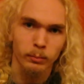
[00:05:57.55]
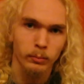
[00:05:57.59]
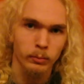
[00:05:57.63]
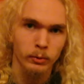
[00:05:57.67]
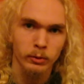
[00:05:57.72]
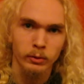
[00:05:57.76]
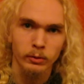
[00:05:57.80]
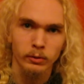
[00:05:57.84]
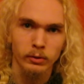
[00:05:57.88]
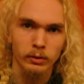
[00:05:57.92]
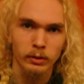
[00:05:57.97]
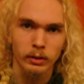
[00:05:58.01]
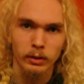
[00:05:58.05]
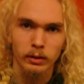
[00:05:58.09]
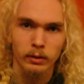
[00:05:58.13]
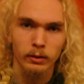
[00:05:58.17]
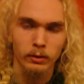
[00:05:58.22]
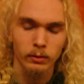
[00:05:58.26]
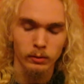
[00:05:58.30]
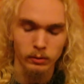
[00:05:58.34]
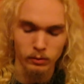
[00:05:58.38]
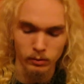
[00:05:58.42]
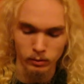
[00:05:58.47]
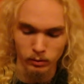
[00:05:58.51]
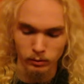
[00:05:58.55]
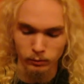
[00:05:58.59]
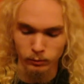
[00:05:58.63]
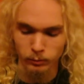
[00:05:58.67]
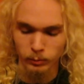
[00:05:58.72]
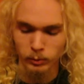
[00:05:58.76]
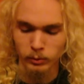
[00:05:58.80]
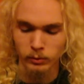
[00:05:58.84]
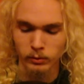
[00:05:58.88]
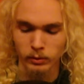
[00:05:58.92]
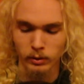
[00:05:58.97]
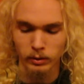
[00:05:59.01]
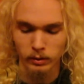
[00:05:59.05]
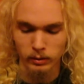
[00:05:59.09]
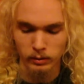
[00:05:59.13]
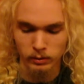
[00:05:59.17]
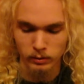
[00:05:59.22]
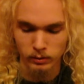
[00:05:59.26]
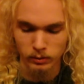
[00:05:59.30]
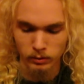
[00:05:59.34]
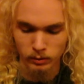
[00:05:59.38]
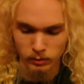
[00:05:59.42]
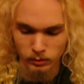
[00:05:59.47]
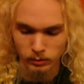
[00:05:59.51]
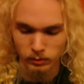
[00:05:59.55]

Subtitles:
music, all sorts of music. It's